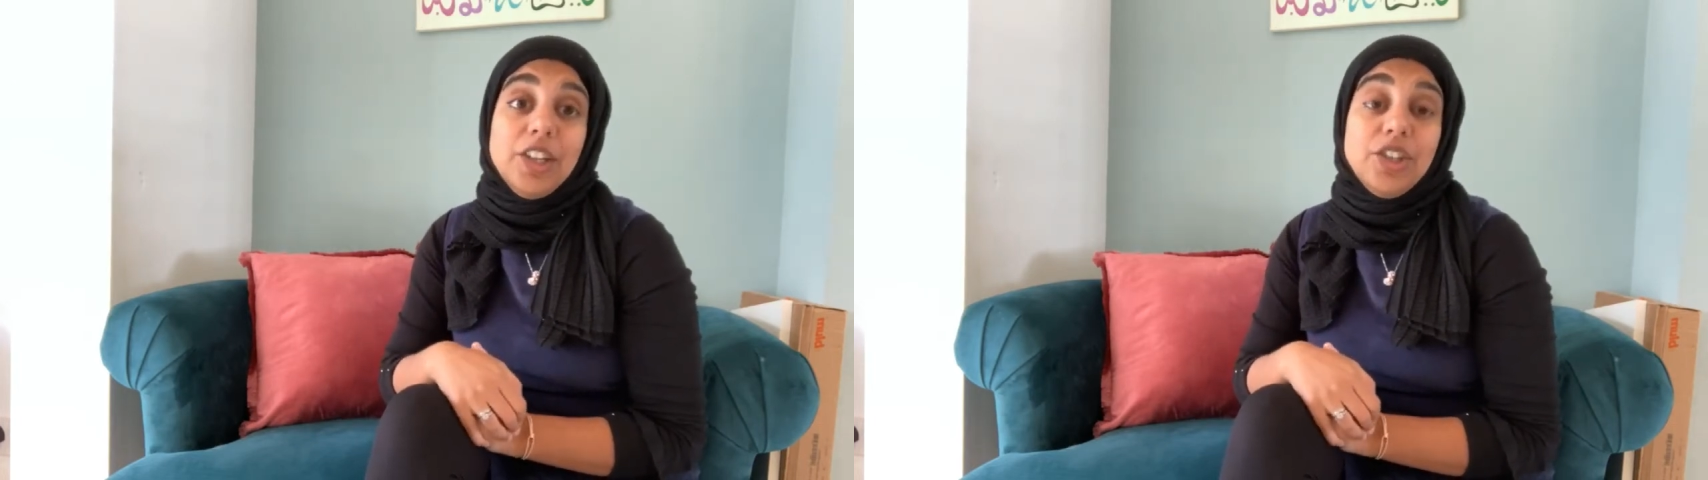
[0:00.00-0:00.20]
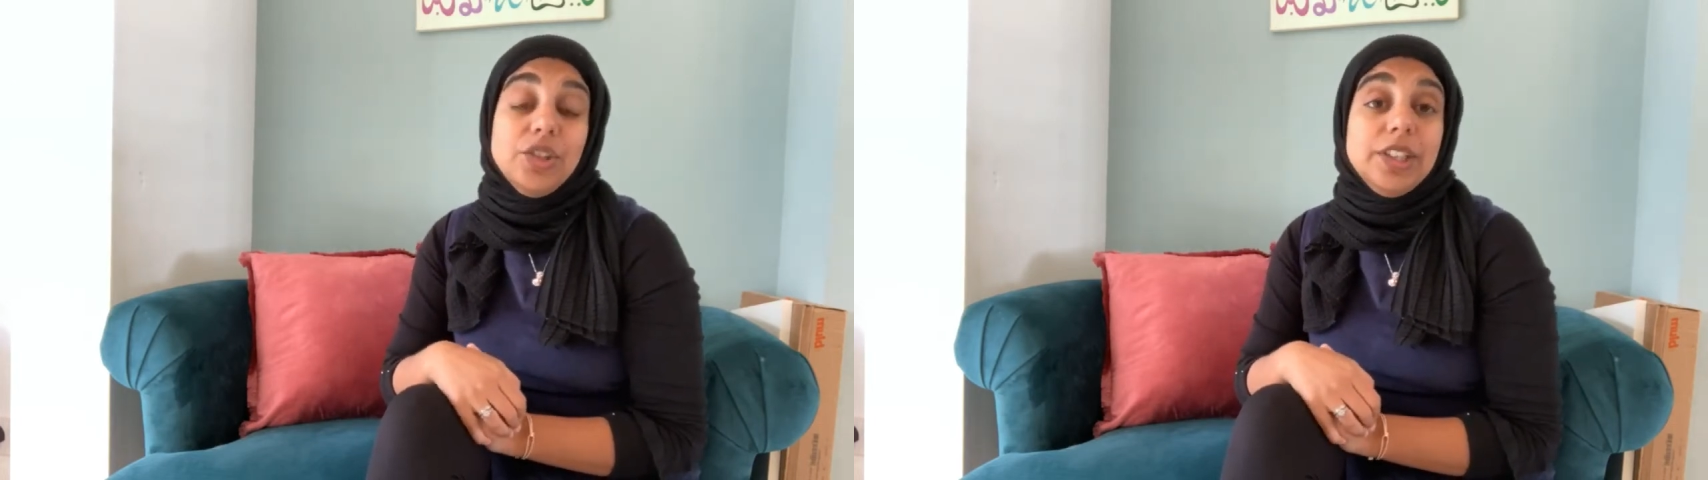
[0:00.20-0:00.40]

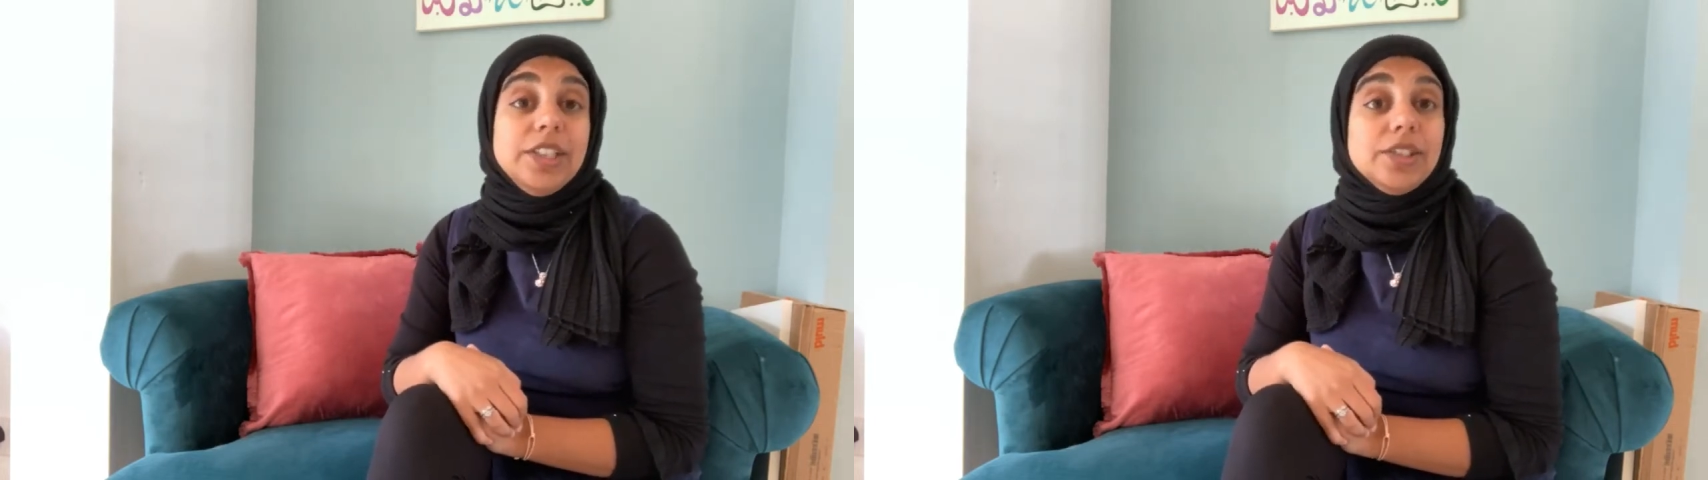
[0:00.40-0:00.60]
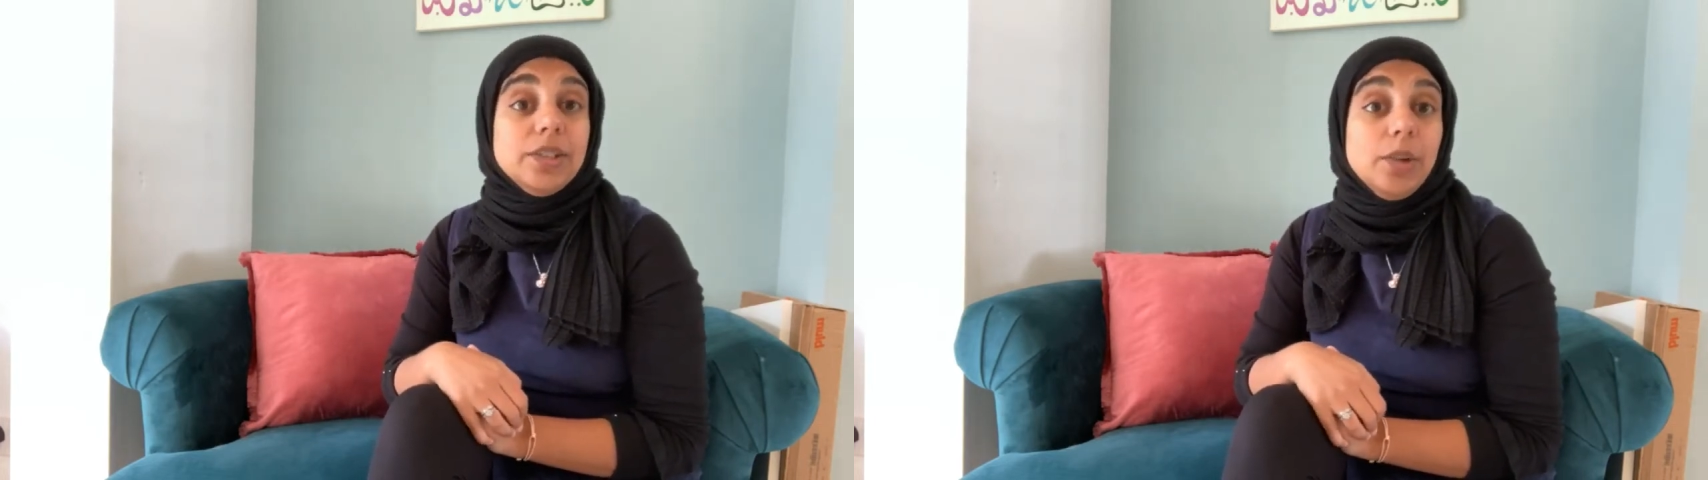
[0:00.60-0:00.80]
you need
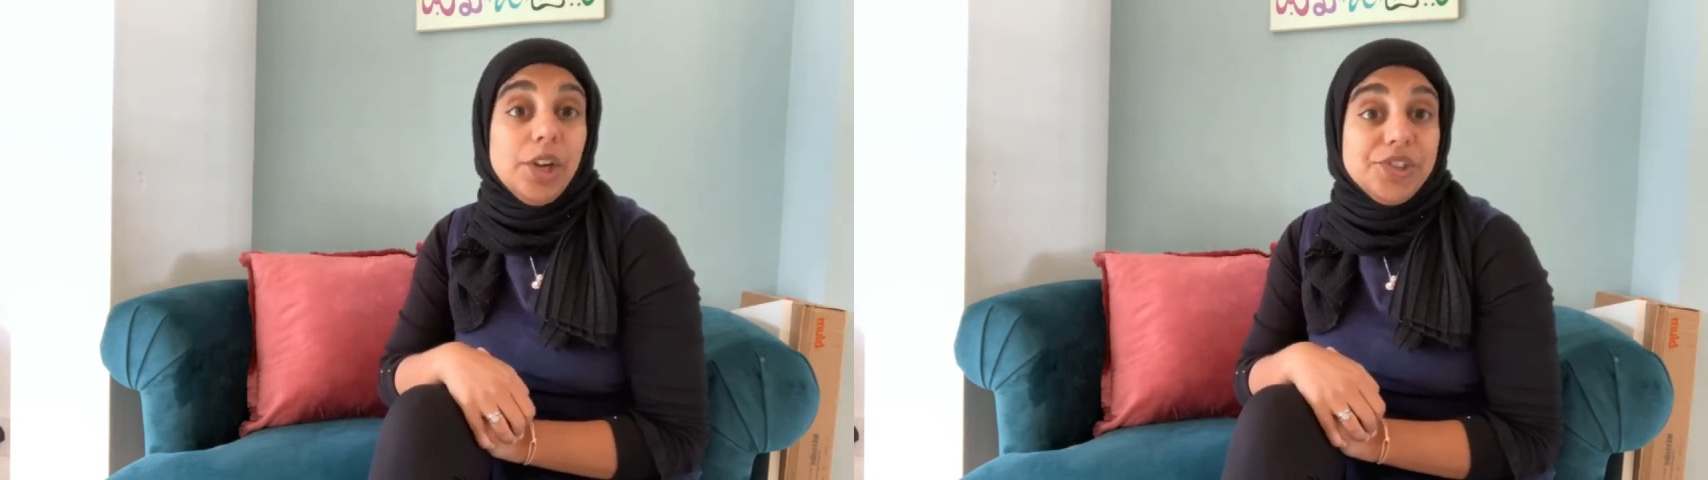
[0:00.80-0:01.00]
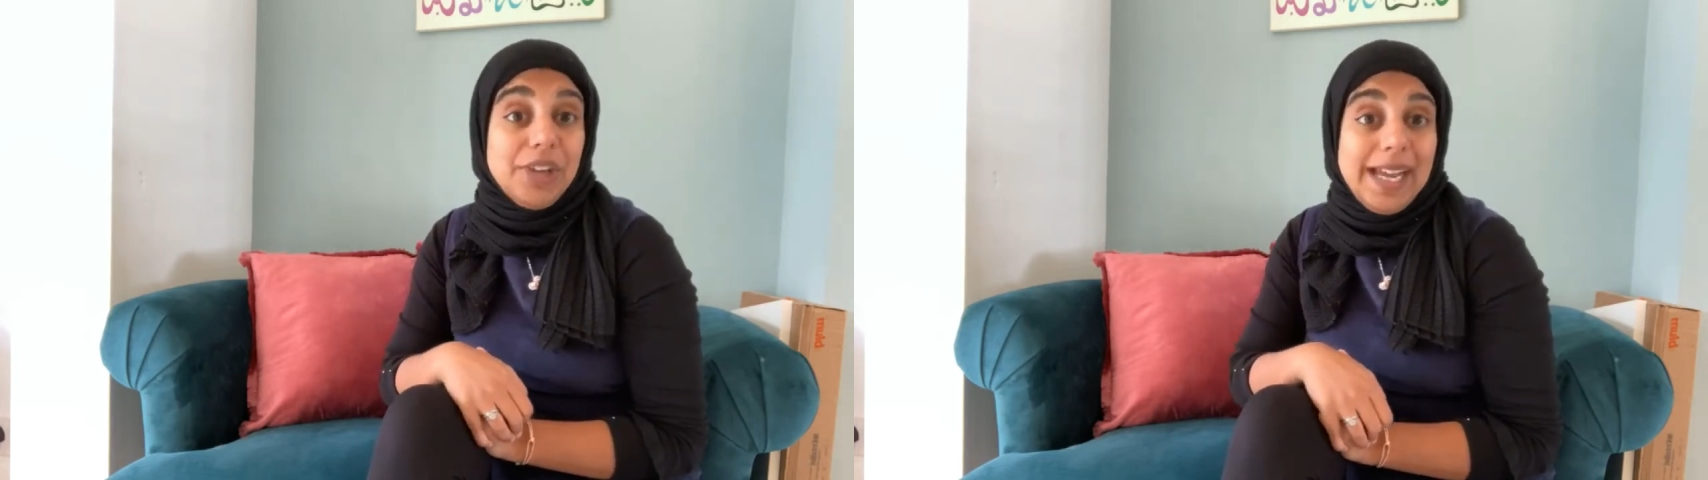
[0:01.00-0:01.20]
to
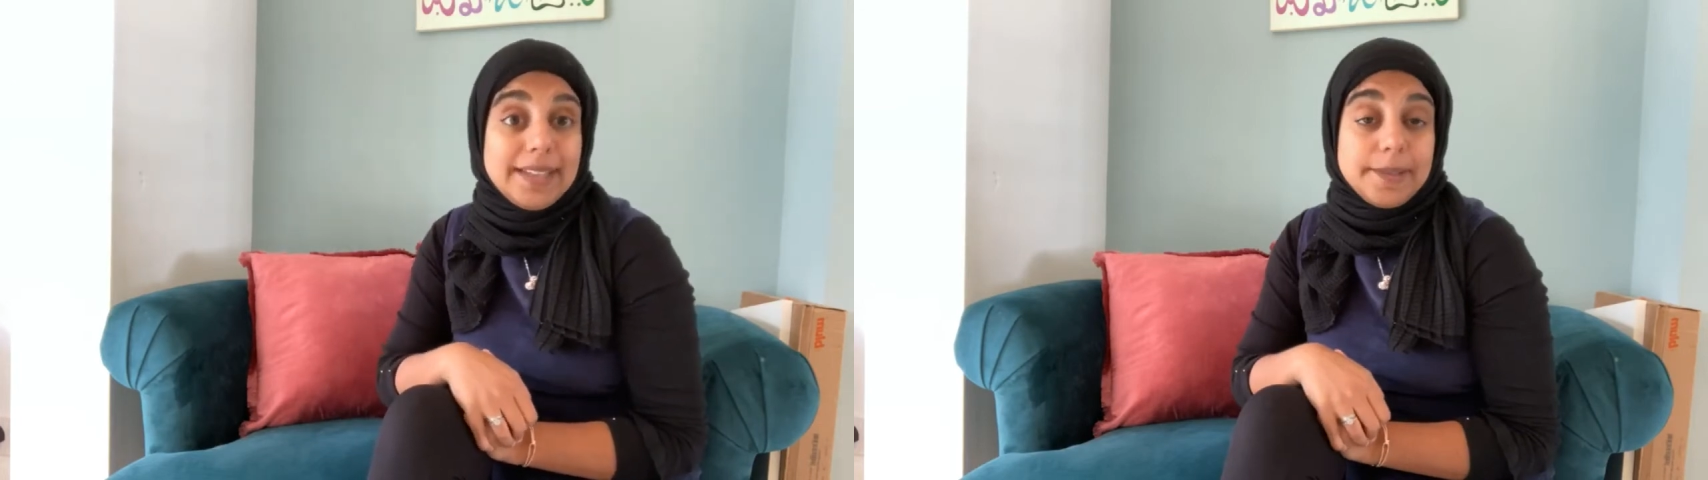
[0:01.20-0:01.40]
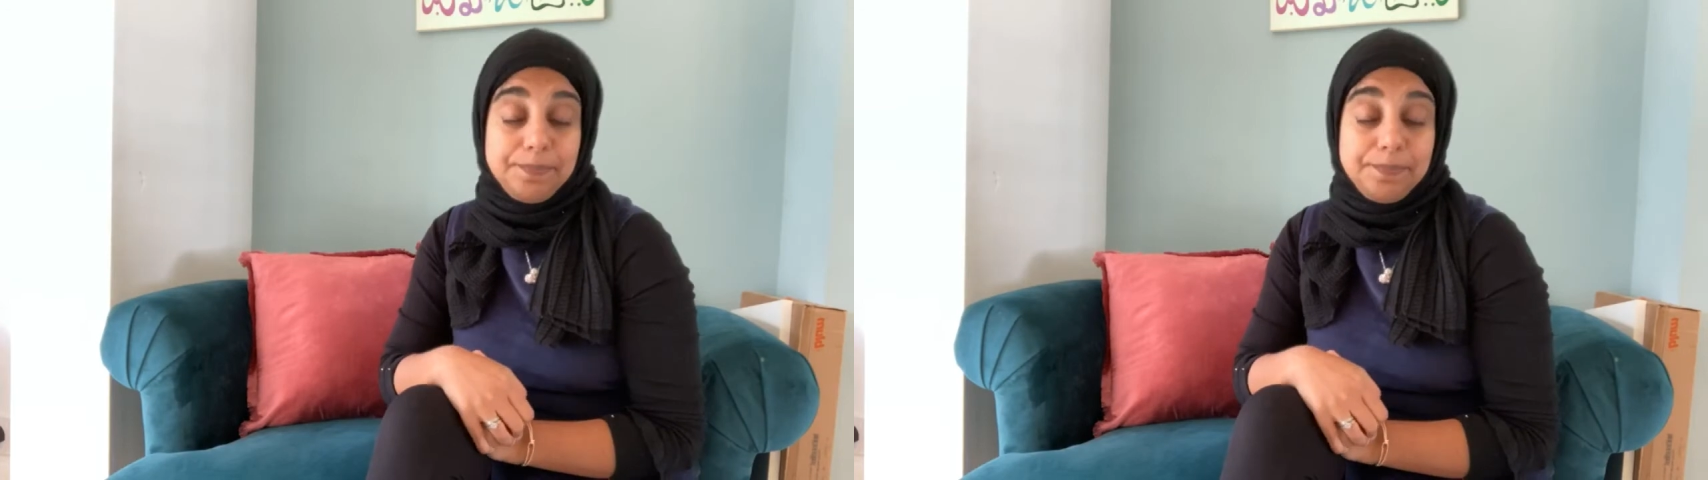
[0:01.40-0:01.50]
address.